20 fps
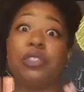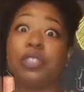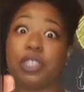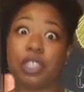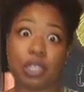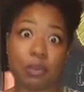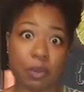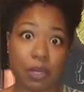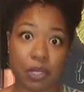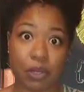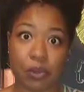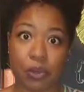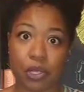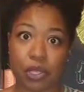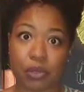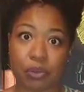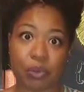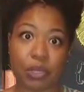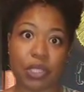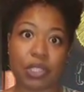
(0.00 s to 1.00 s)
you should be
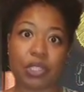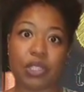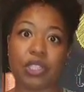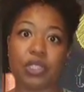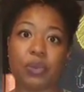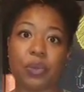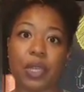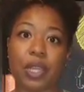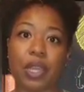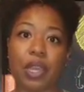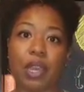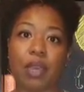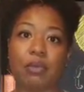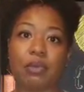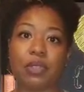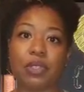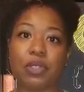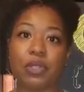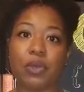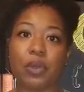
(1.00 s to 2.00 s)
doing your research when it
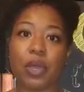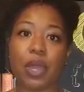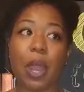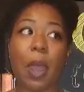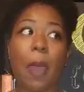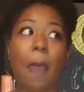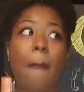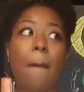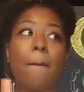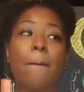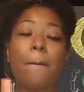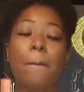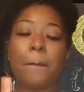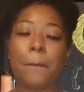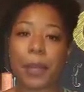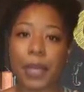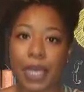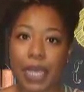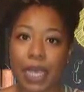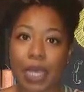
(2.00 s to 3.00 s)
comes to it.
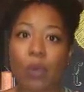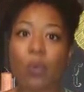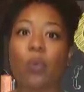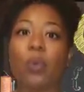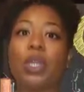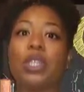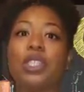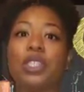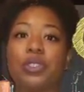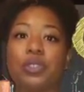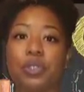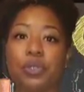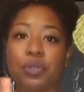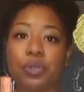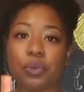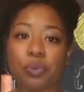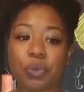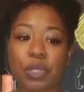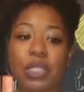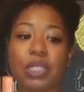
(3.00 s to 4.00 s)
But once you do
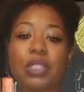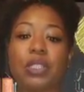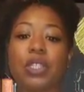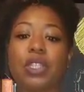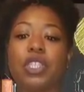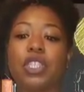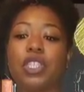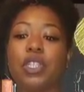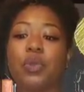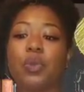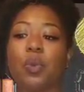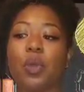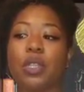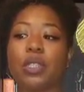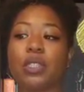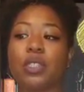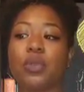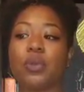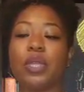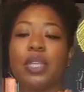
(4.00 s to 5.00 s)
the research, you
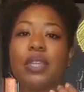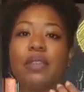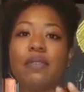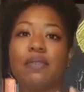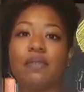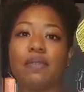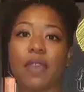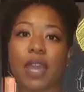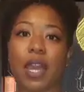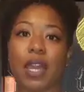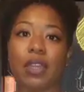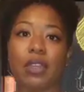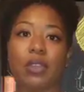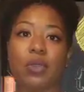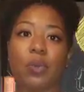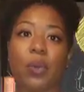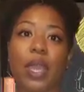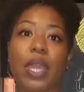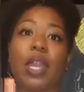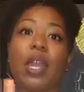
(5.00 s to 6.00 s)
want to
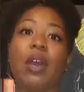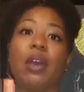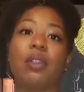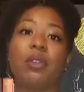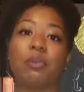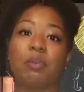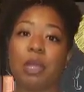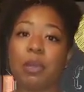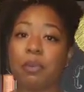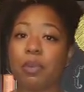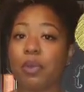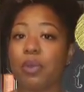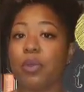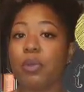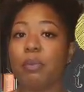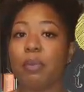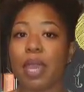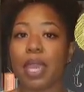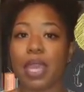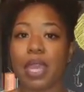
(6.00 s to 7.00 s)
evaluate other people
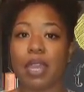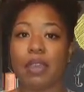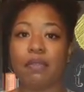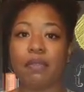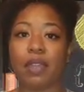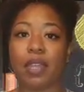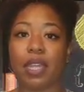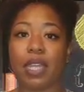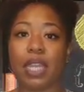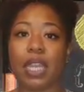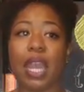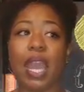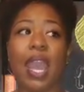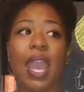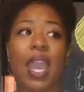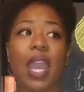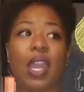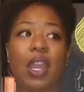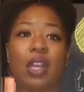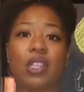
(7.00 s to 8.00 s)
who may have done it,
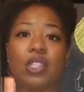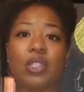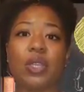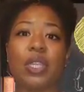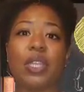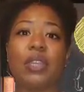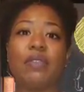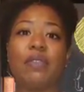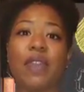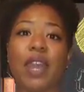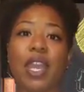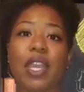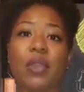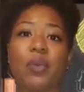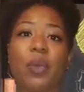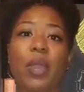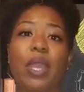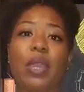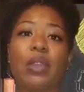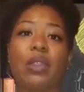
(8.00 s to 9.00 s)
and also
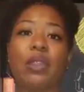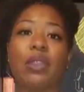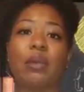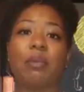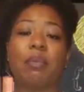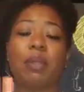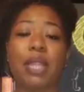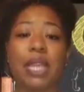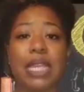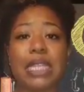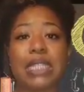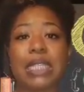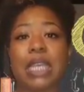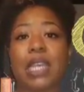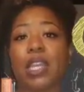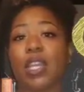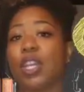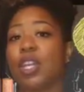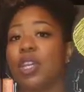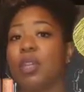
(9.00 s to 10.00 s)
evaluate the place
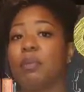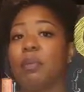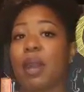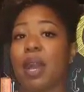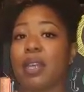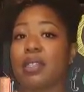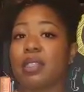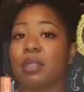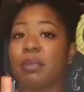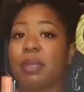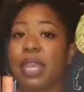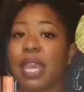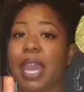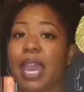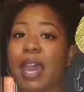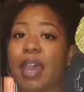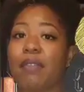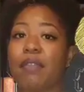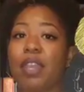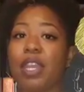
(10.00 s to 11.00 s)
it could possibly
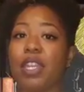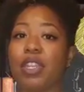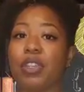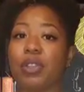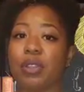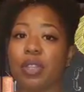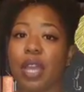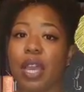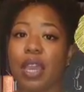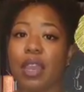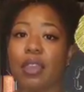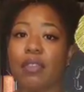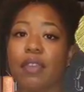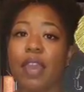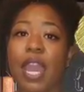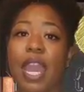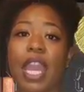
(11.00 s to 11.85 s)
have in your life.